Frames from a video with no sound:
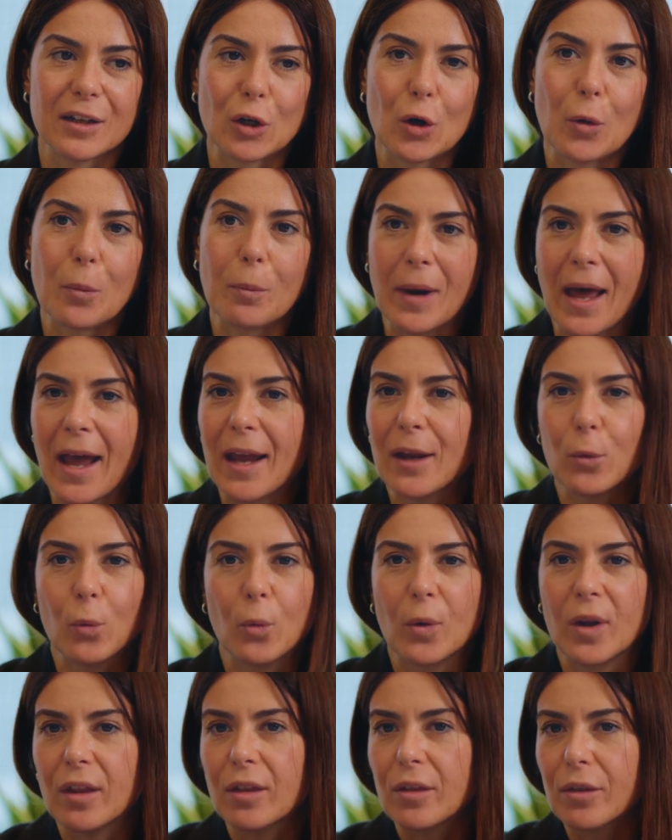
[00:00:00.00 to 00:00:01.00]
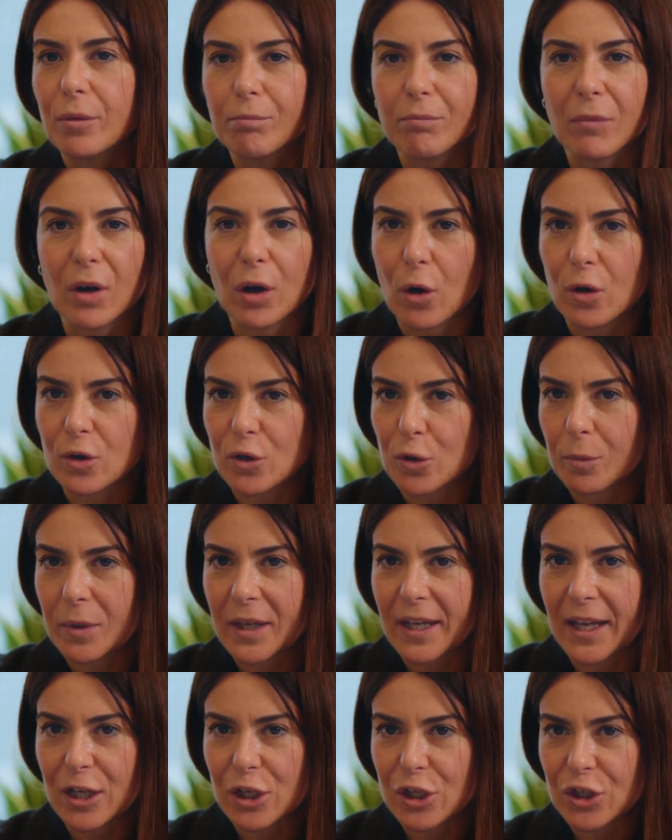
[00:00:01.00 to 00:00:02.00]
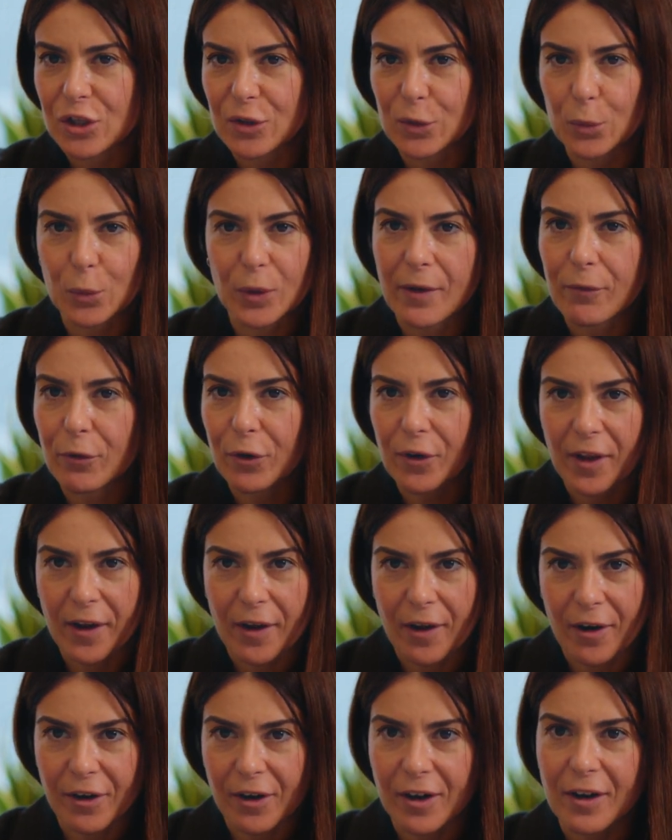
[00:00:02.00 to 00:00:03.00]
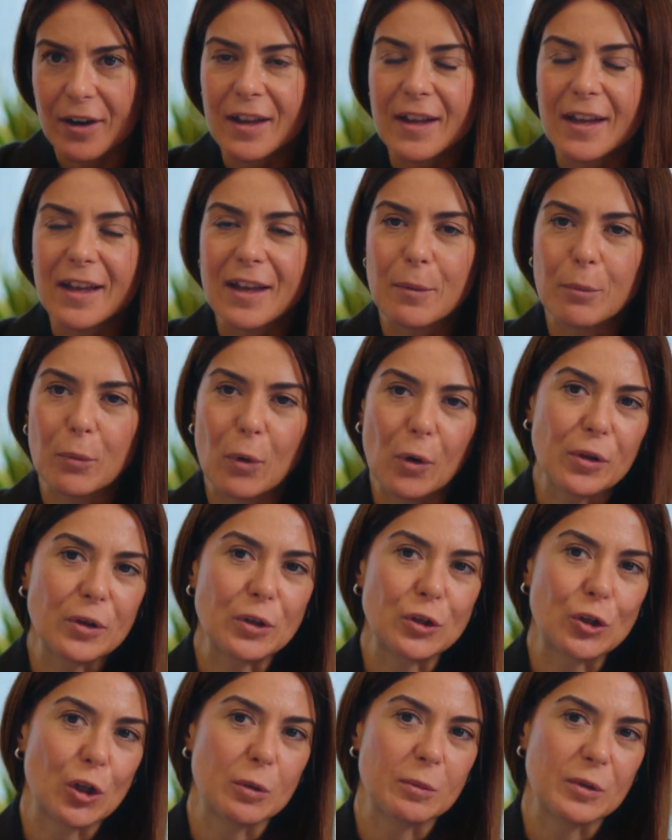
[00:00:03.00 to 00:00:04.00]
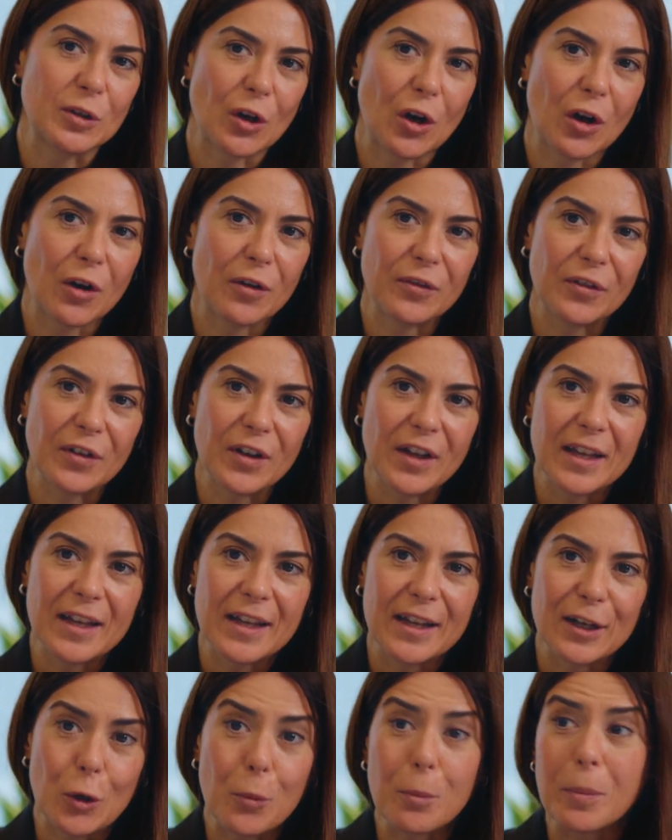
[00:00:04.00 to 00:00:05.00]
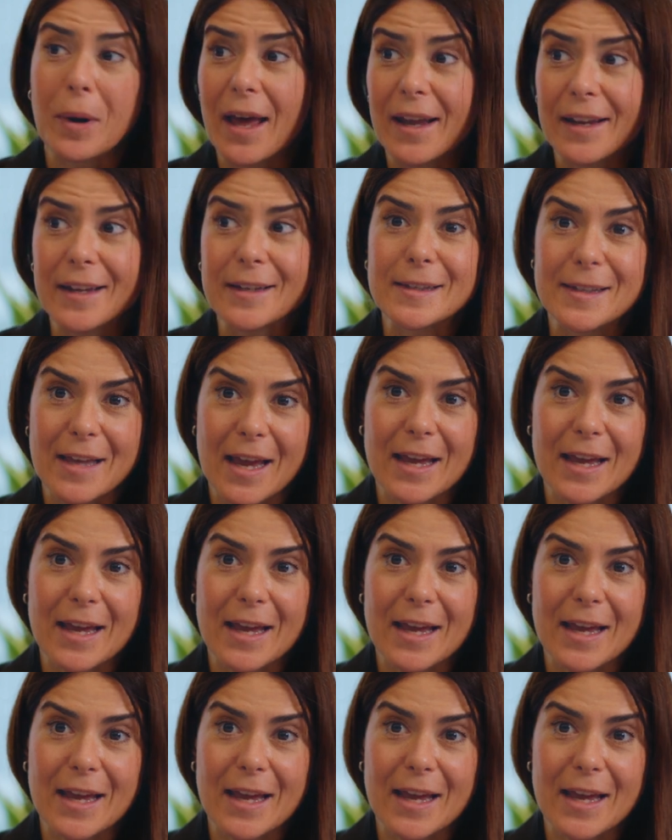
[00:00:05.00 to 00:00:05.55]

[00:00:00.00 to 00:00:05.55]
complying with laws, obligations, whatever they are, both in terms of compliance